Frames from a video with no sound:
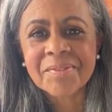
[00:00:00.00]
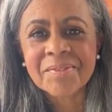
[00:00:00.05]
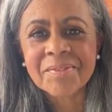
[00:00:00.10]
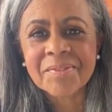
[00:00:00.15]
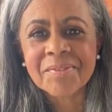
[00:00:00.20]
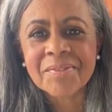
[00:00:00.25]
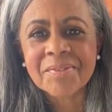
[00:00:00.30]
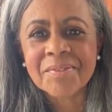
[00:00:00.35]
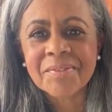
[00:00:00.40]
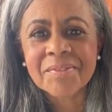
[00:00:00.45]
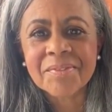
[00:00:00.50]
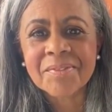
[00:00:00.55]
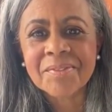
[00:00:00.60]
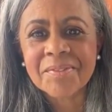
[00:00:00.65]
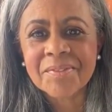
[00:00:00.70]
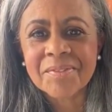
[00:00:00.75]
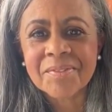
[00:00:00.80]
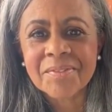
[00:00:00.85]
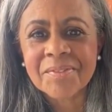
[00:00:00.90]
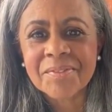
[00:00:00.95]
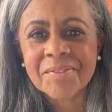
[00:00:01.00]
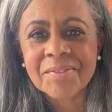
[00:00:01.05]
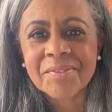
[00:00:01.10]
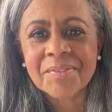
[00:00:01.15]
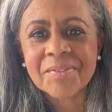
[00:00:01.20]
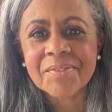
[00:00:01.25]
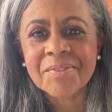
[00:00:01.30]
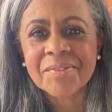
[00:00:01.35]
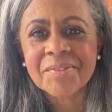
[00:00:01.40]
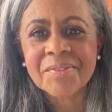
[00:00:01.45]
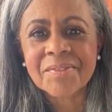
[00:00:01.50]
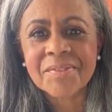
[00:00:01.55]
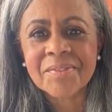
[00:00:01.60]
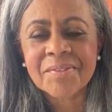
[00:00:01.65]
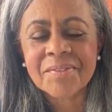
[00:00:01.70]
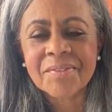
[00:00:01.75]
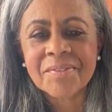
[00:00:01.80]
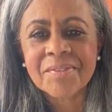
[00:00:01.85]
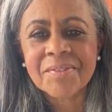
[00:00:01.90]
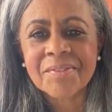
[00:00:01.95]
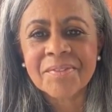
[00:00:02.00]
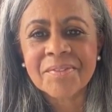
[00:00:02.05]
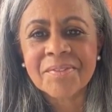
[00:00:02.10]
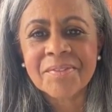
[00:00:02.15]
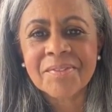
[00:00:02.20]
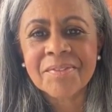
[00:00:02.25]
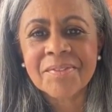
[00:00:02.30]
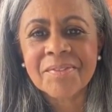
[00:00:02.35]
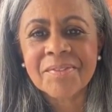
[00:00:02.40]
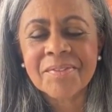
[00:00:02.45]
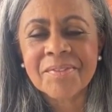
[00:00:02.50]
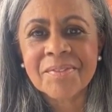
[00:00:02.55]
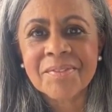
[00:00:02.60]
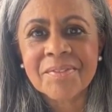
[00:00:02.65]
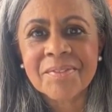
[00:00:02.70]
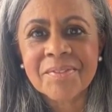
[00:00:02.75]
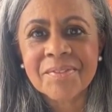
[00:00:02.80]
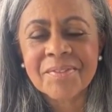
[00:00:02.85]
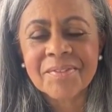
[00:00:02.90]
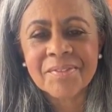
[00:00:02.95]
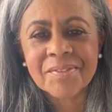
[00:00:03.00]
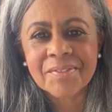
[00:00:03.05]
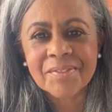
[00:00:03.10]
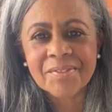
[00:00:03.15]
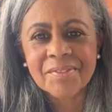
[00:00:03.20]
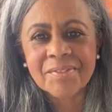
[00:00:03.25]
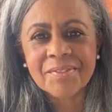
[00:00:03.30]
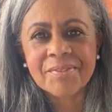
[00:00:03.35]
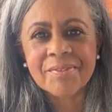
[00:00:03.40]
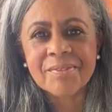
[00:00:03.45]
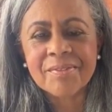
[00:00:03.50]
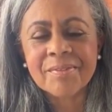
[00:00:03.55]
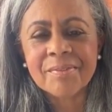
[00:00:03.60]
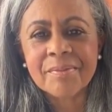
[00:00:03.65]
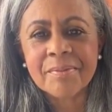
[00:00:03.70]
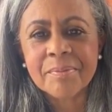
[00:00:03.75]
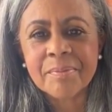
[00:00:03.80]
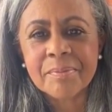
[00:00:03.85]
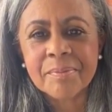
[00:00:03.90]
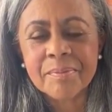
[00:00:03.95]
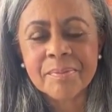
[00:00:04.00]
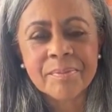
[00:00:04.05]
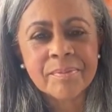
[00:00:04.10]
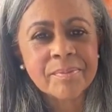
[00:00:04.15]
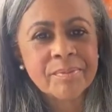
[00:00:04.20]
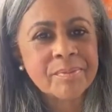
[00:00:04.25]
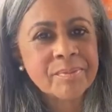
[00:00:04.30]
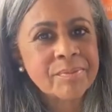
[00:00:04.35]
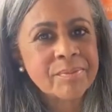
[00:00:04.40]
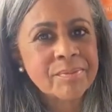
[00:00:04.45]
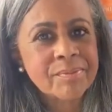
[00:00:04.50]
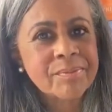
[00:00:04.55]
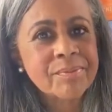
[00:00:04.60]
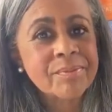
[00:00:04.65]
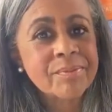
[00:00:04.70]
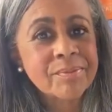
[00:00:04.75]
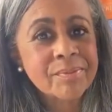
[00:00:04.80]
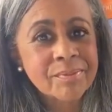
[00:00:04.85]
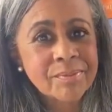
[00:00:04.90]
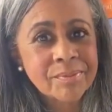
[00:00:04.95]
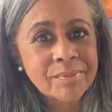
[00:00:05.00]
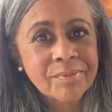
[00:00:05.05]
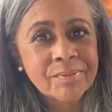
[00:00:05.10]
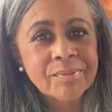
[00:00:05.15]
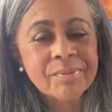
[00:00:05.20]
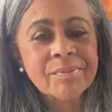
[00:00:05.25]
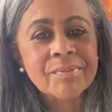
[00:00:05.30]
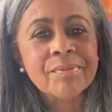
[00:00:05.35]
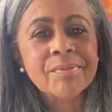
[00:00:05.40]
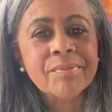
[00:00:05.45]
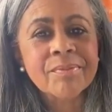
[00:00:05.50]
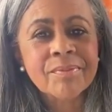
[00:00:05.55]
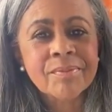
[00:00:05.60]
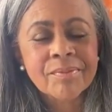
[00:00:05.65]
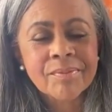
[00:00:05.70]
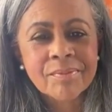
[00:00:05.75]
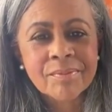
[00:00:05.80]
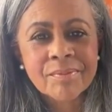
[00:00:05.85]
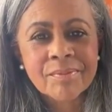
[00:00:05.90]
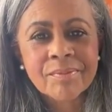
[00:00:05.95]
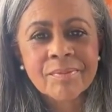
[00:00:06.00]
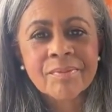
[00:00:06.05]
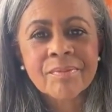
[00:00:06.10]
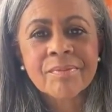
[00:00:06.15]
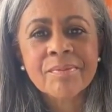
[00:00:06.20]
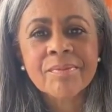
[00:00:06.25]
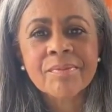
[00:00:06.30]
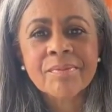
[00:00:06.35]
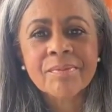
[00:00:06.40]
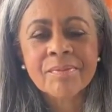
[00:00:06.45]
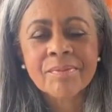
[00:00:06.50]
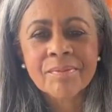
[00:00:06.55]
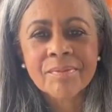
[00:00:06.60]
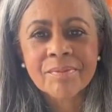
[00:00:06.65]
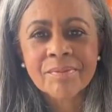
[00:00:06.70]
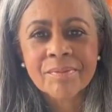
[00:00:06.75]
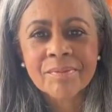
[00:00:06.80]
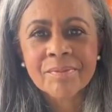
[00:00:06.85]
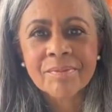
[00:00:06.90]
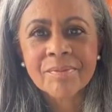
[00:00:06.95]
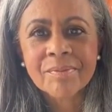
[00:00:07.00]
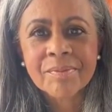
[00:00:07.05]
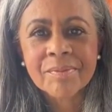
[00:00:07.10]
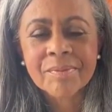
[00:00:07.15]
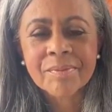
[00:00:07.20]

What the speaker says: The person shown says nothing.